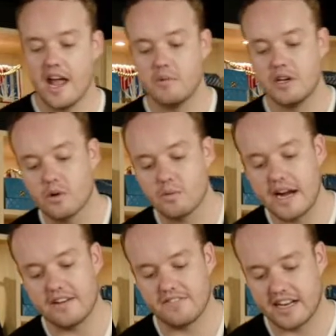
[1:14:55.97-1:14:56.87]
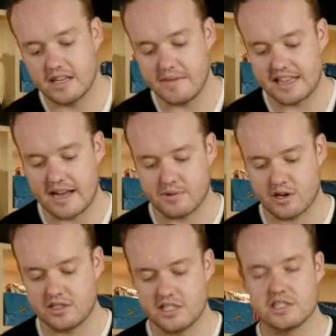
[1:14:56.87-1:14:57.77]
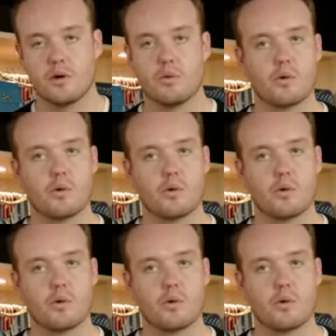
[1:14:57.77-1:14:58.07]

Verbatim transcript: And when you're ready to finally make that purchase,